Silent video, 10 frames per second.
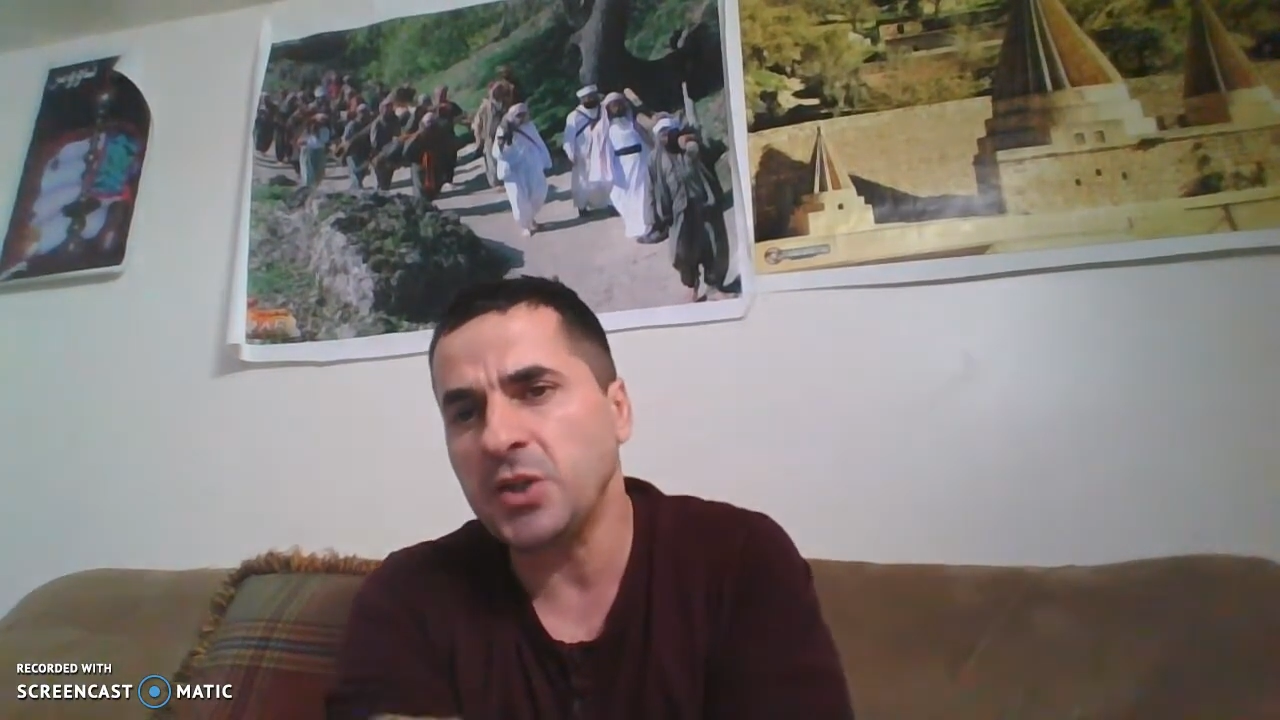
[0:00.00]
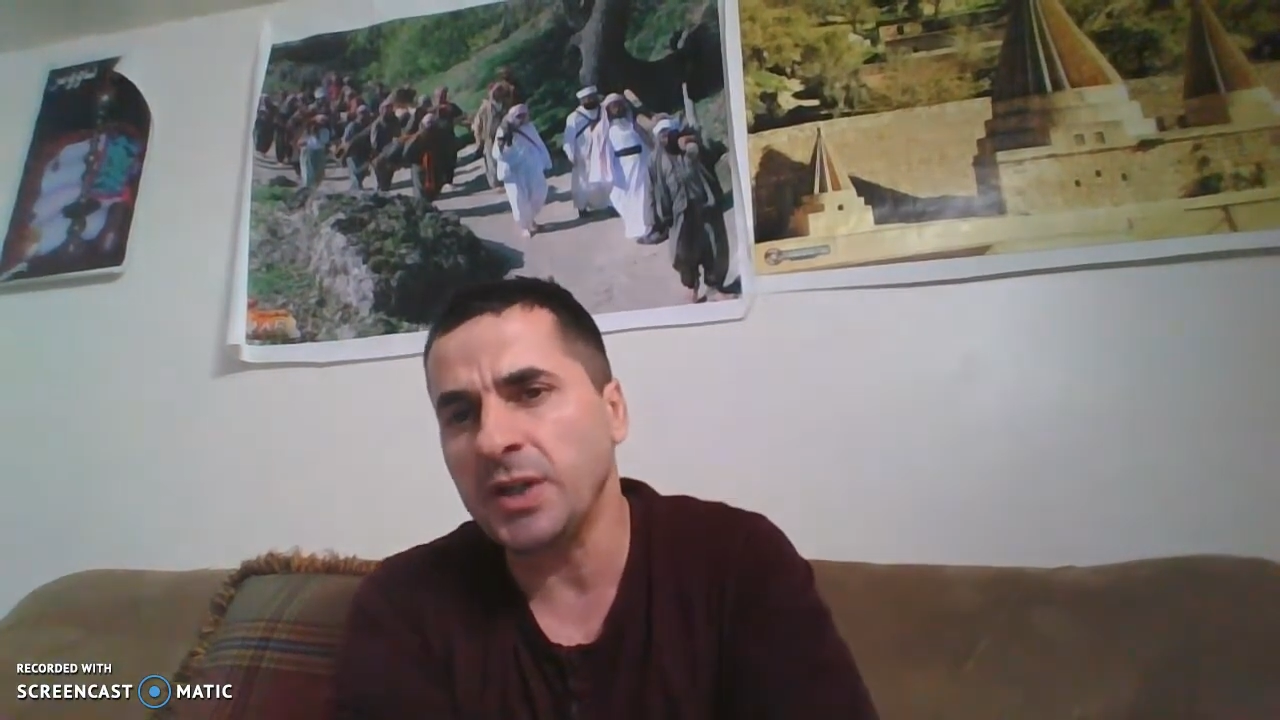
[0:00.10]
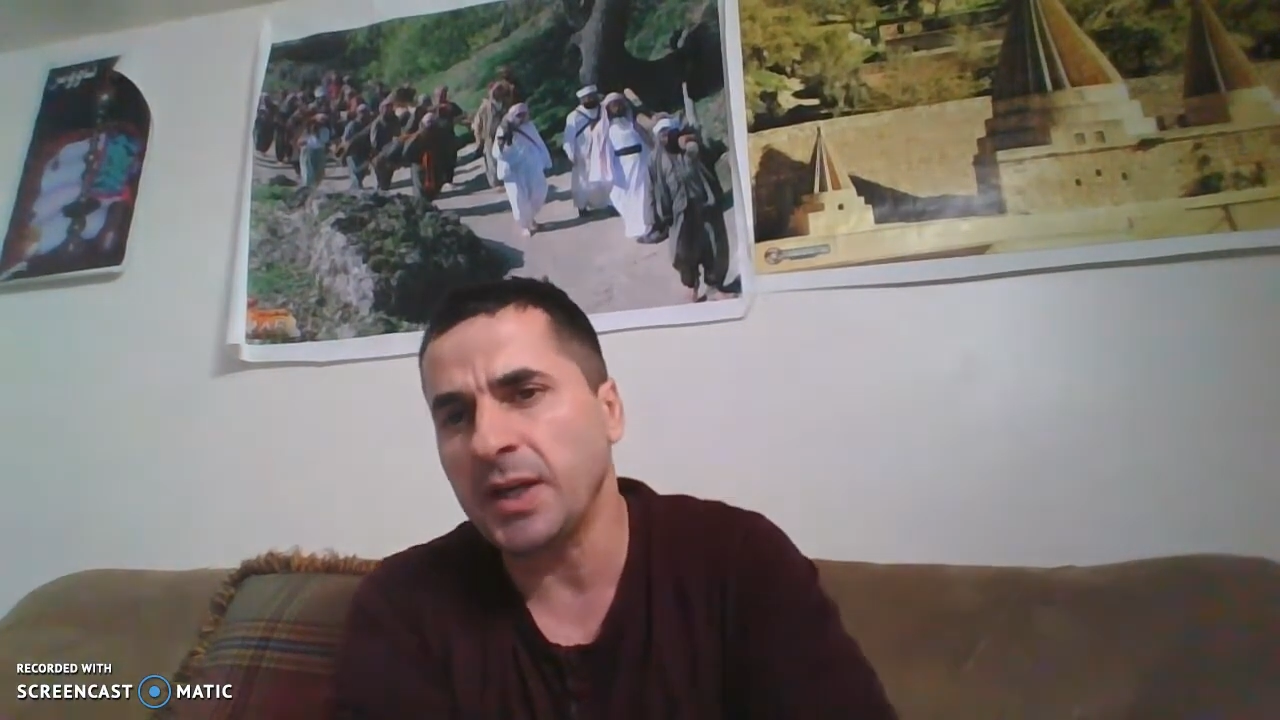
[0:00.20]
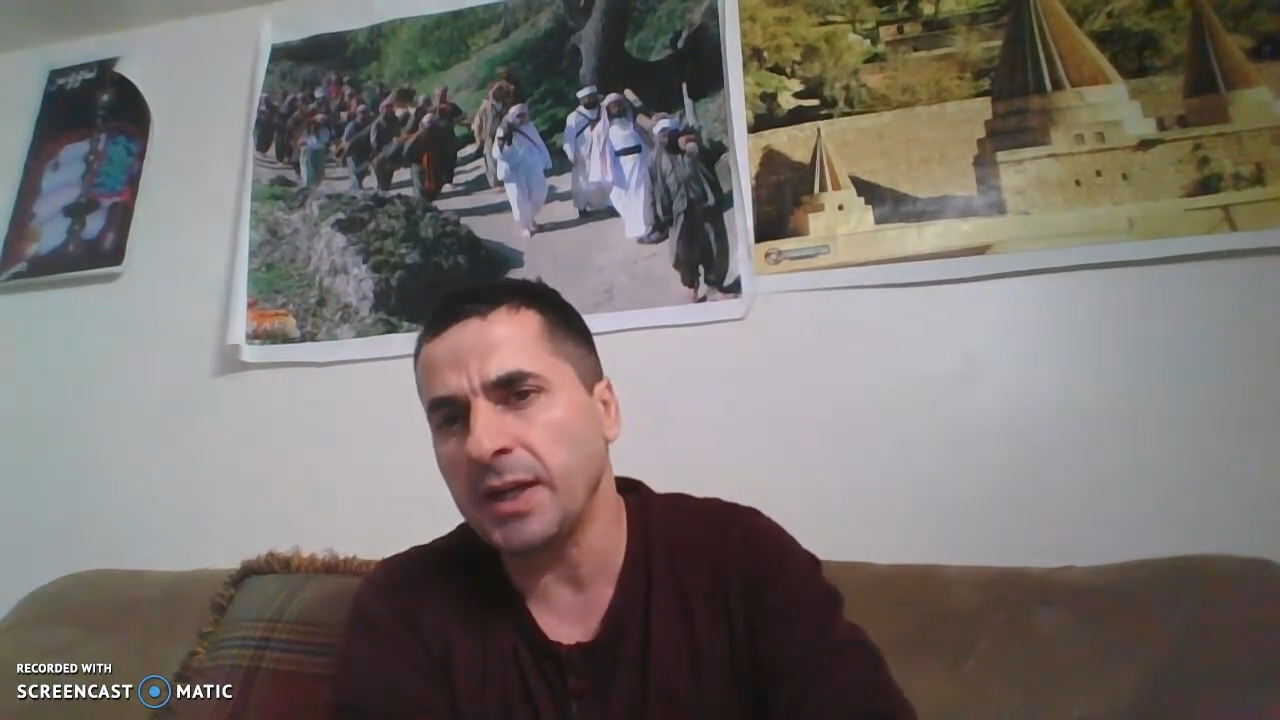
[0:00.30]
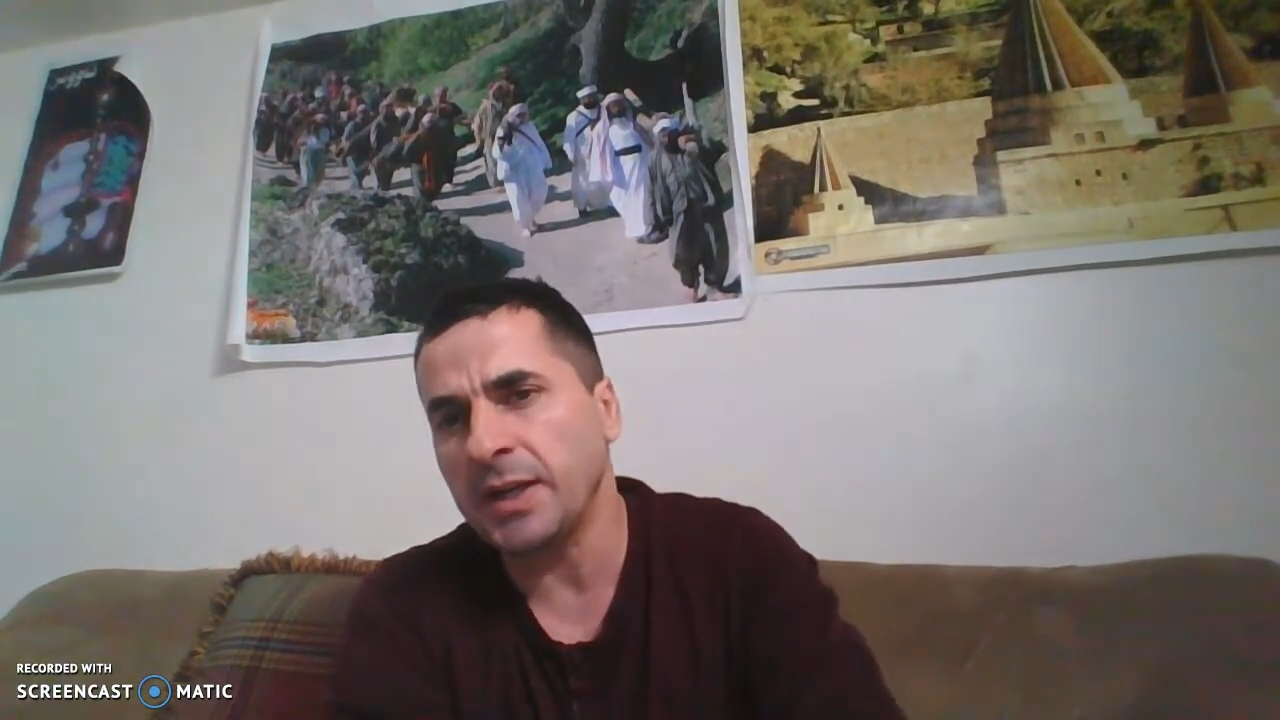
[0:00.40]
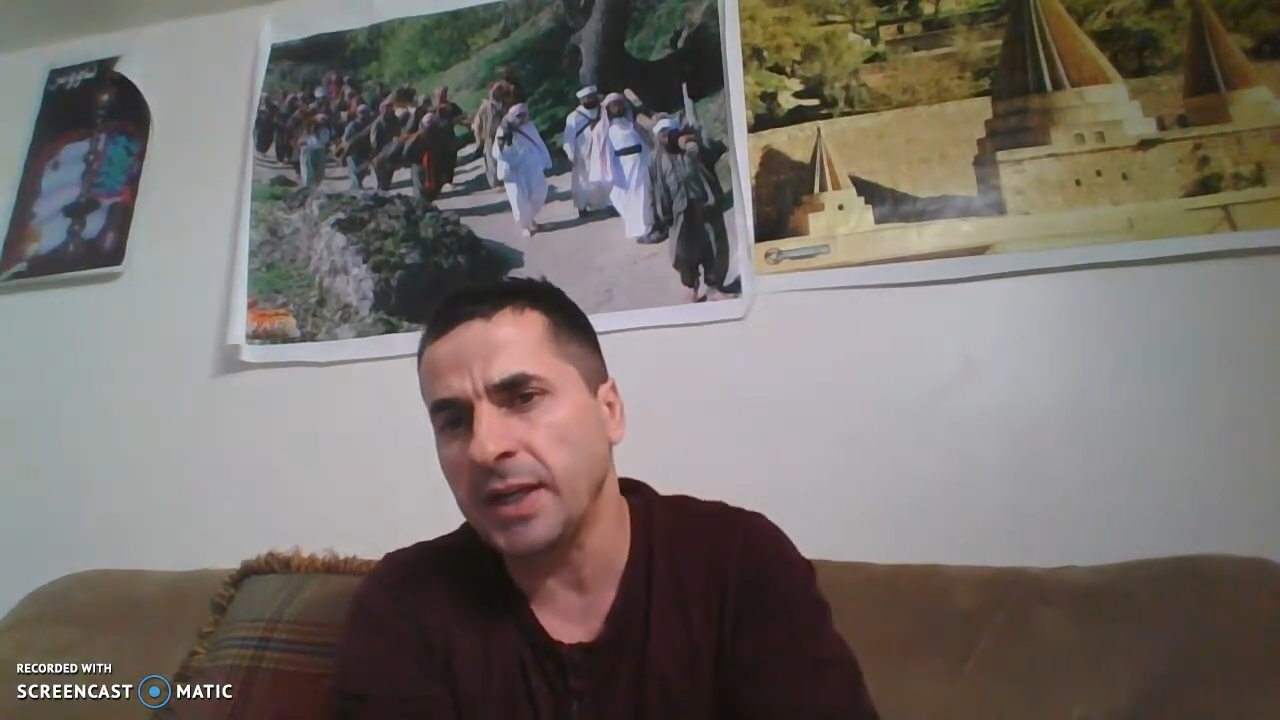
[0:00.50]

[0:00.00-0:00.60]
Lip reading: general